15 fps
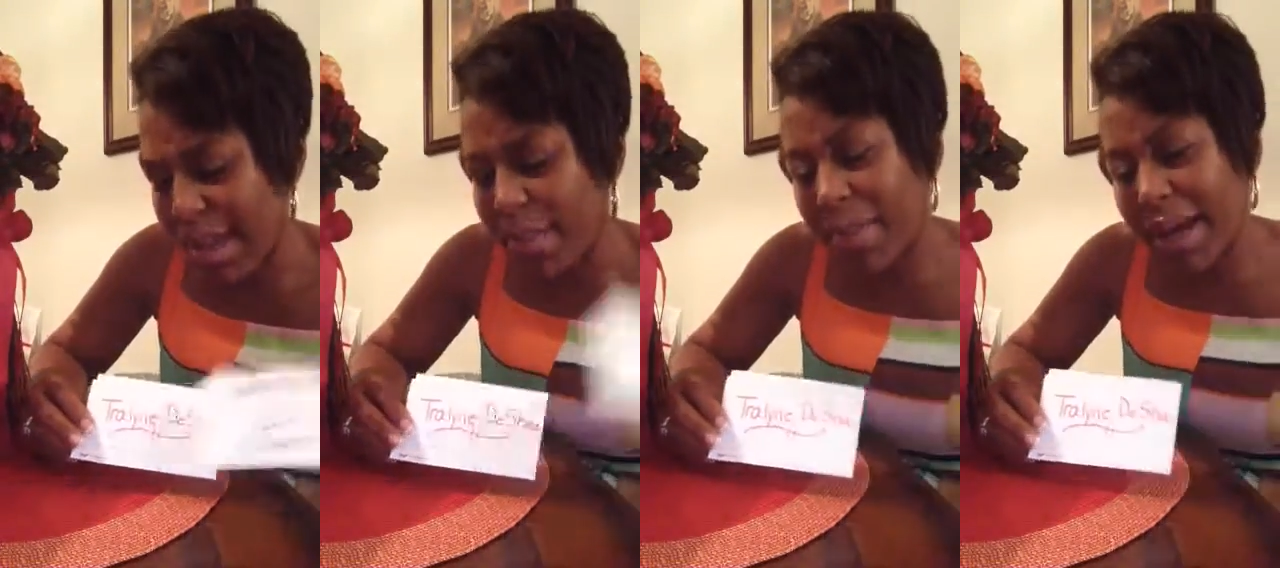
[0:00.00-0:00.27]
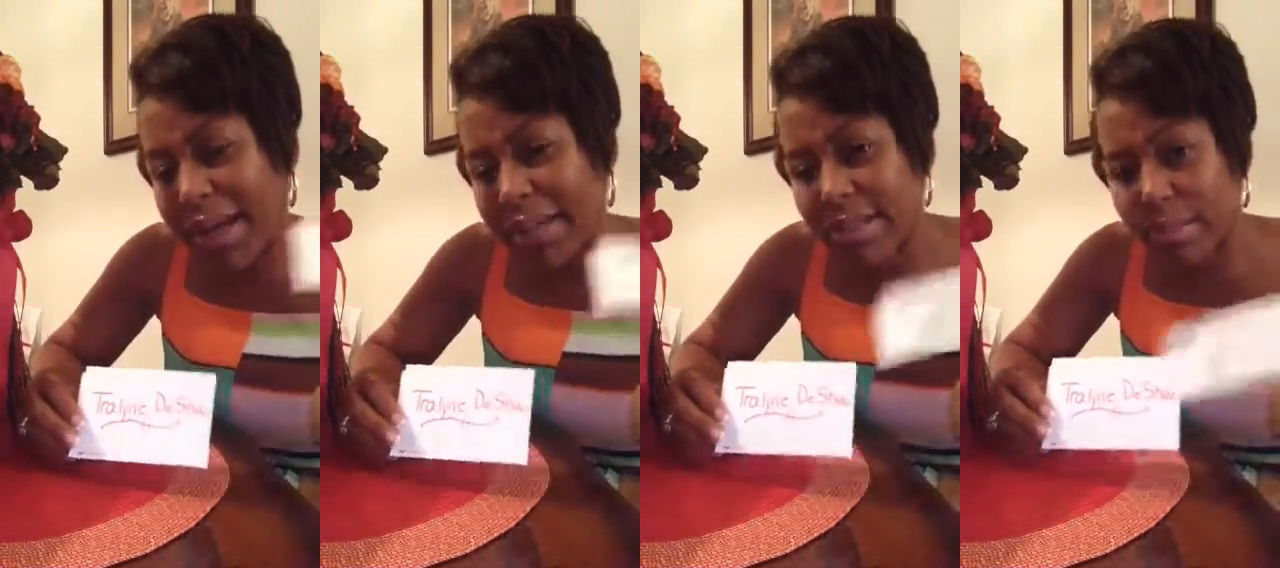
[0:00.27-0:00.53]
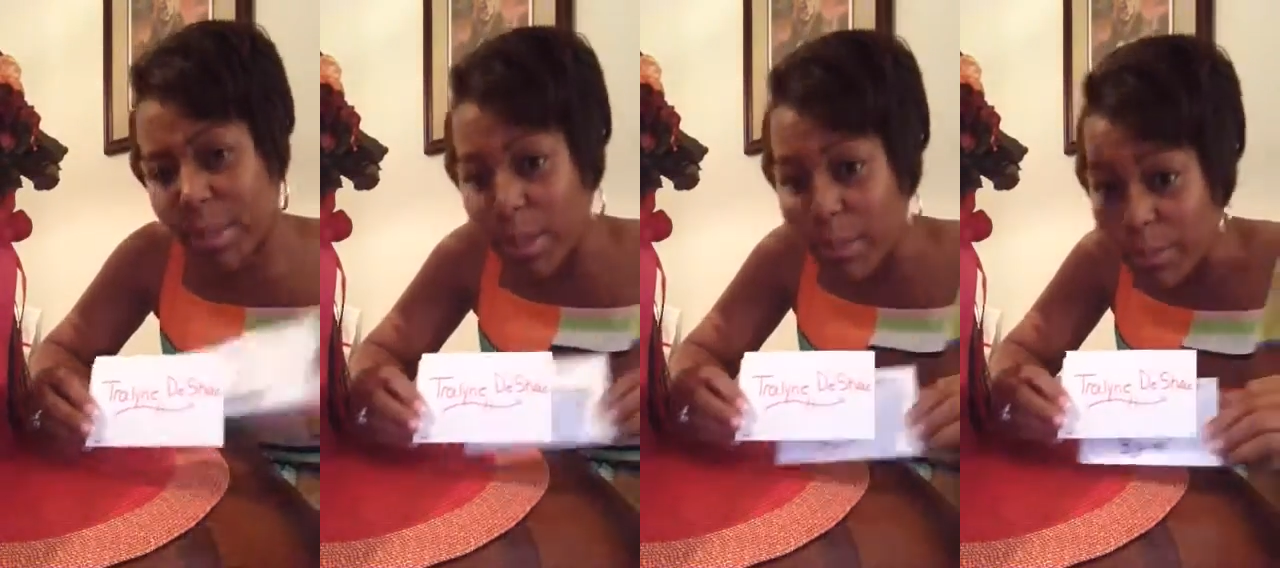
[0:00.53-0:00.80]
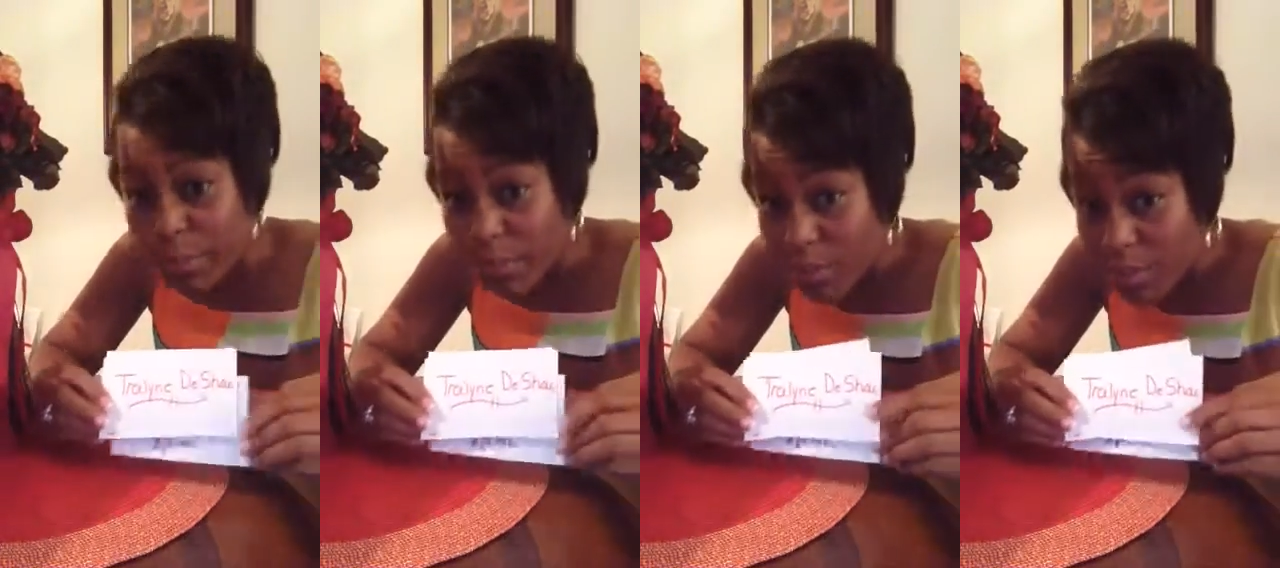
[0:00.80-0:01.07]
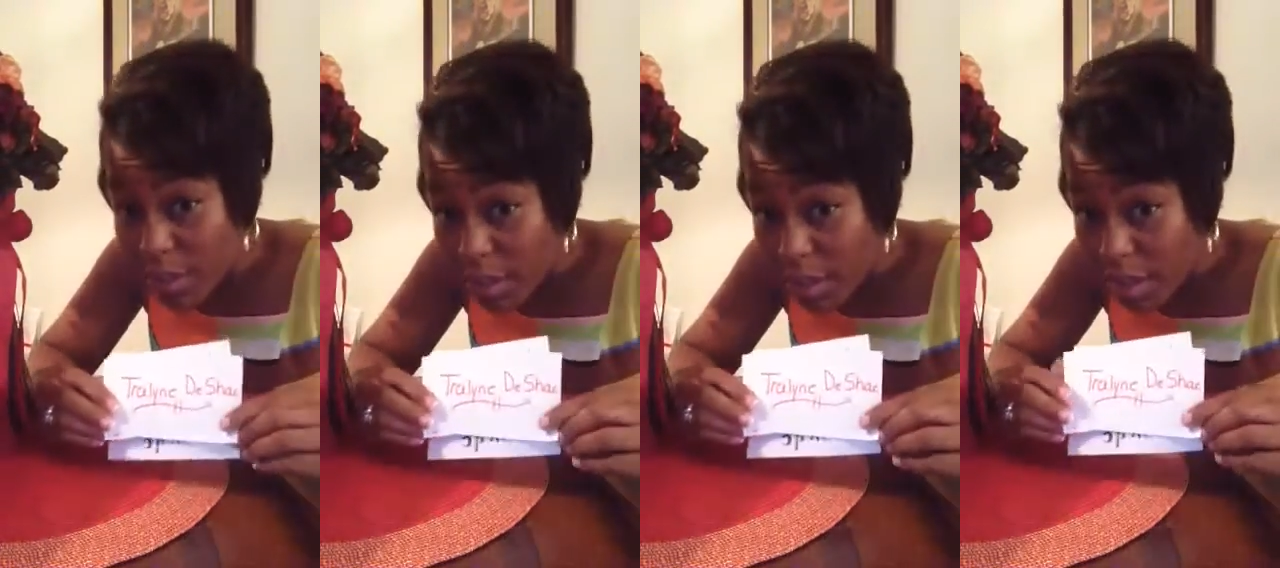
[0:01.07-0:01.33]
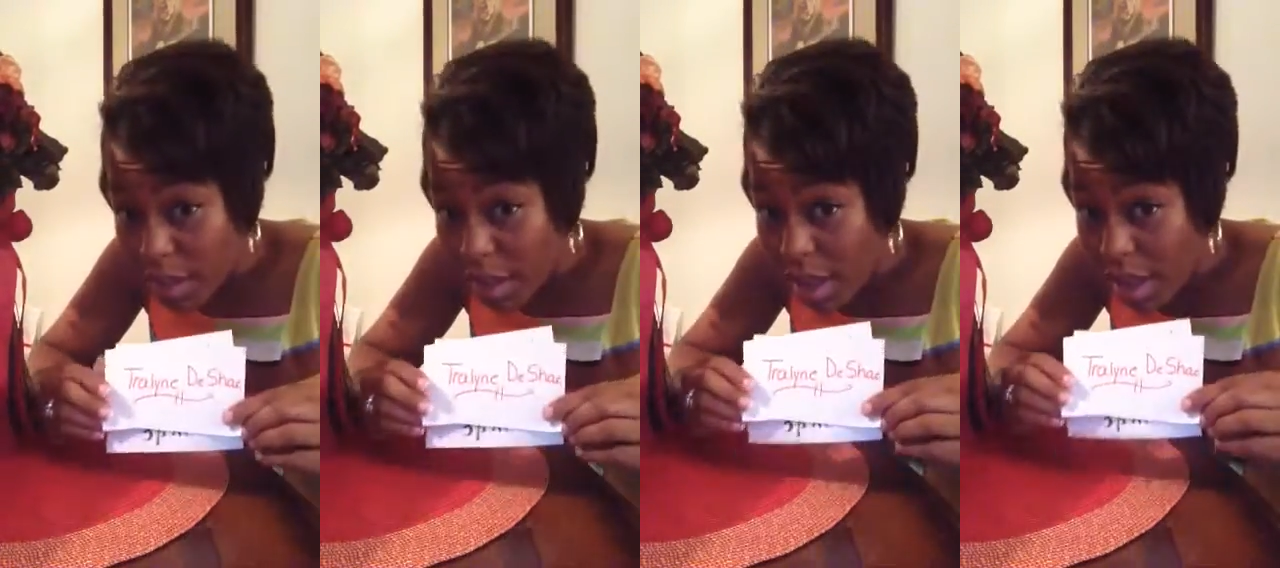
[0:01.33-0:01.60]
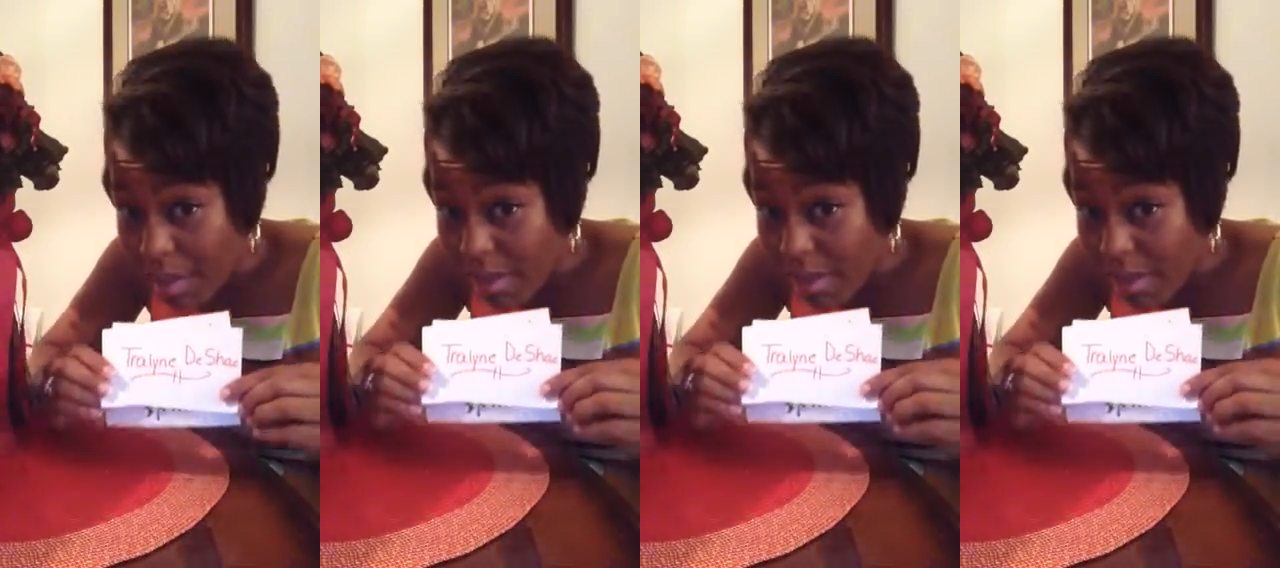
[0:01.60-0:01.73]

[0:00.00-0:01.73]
inbox me on